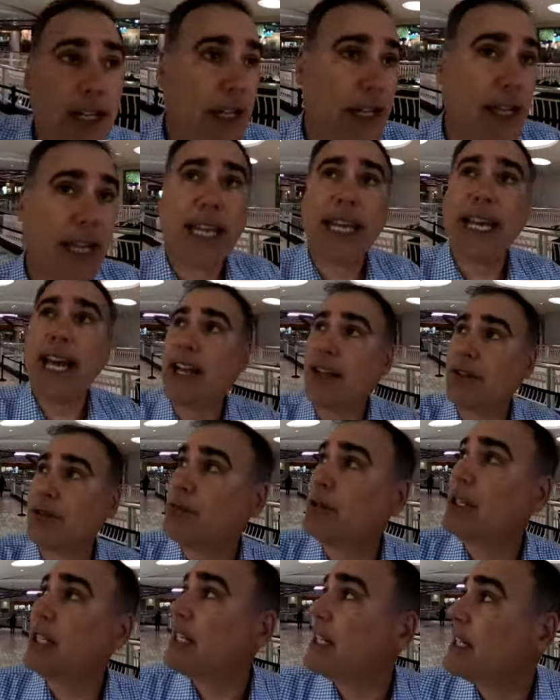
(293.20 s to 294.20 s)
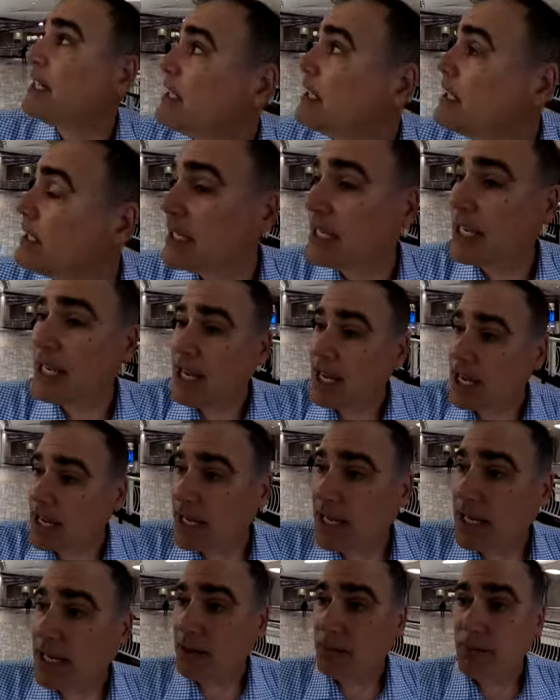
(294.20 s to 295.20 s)
the Galleria
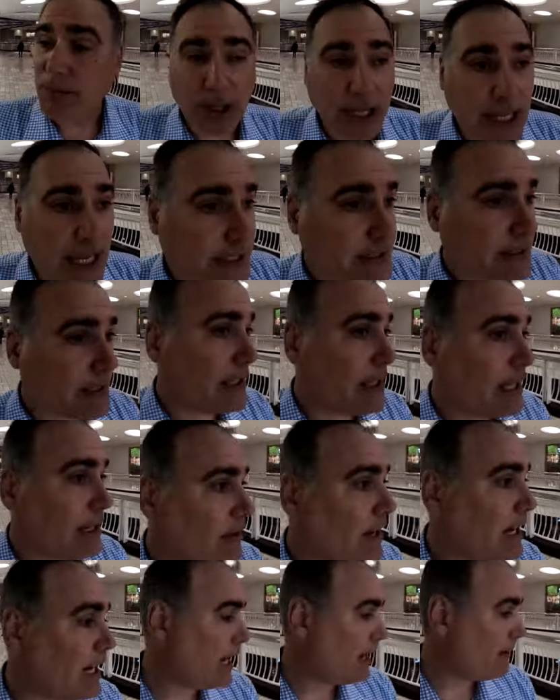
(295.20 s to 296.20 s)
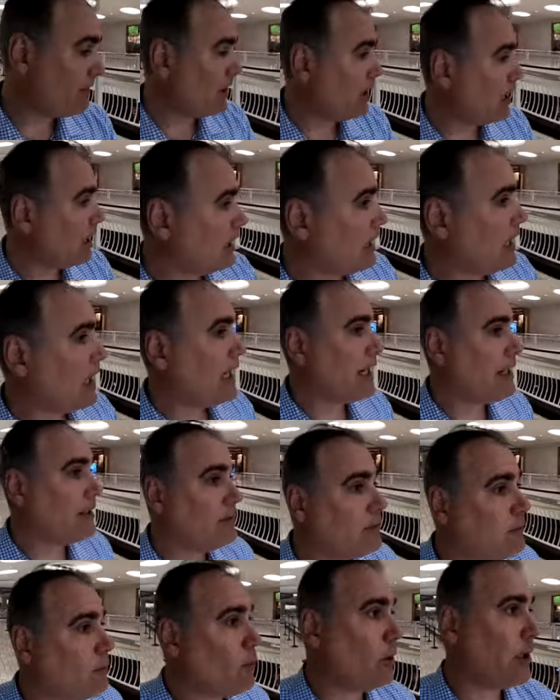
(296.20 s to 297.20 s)
and bless that they've got to have a line
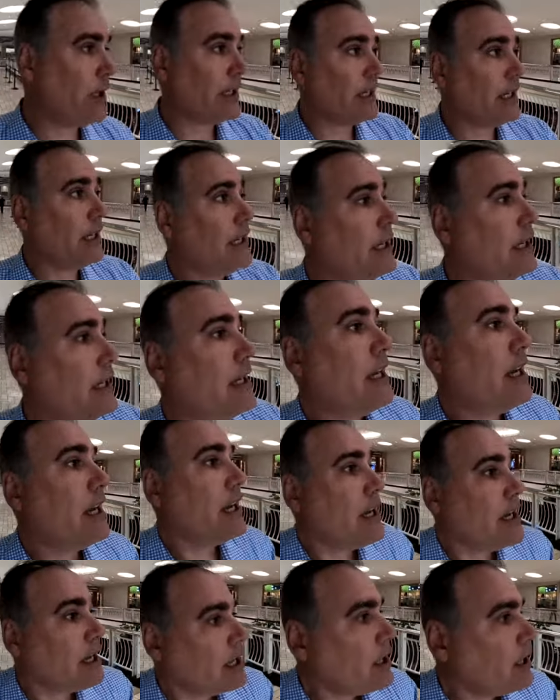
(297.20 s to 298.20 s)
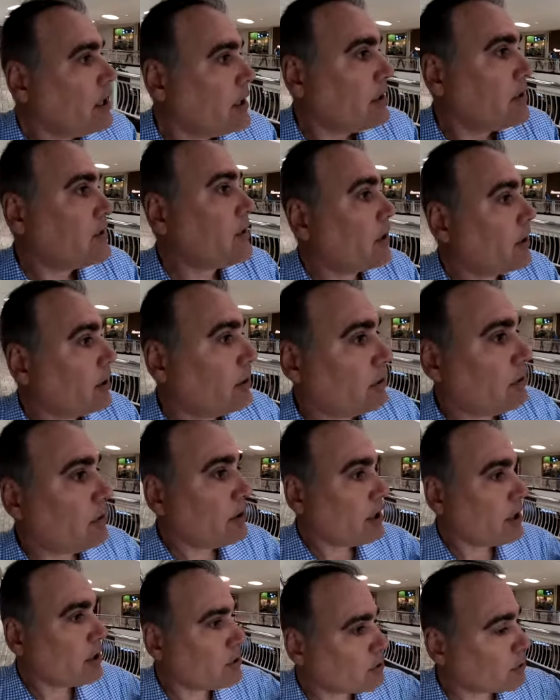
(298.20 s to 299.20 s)
for it. So
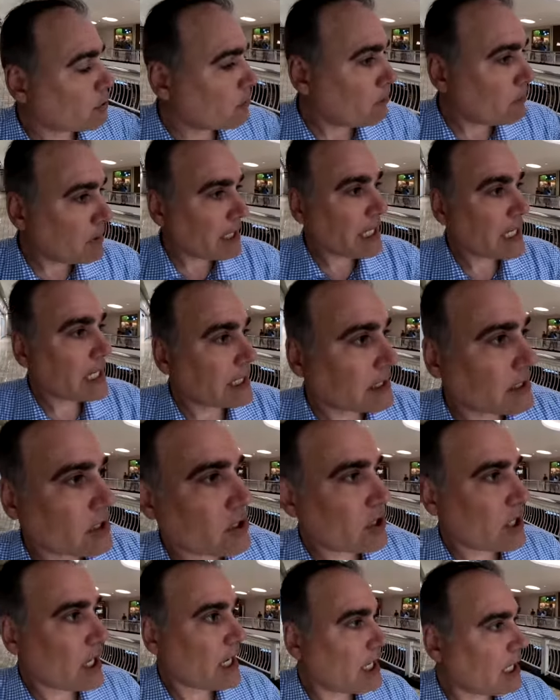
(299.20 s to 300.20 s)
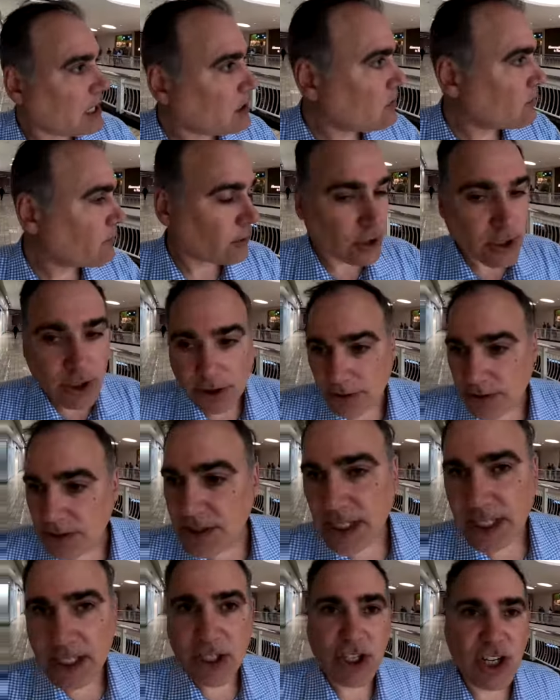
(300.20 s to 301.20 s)
here's your money exchange for
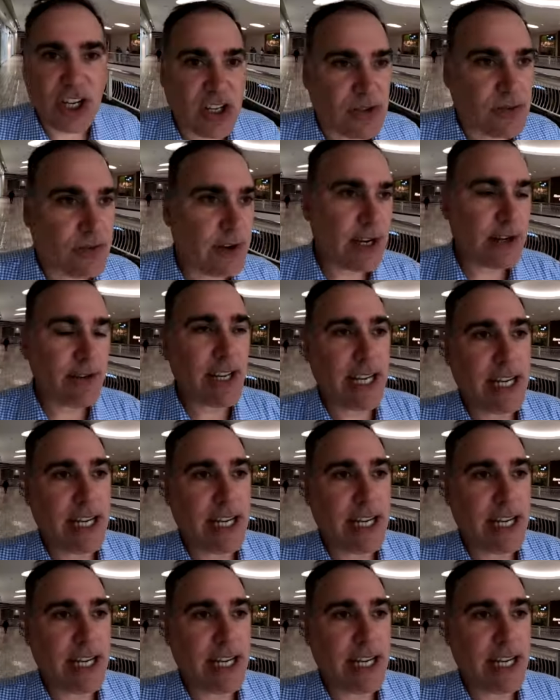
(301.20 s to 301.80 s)
currency exchange, very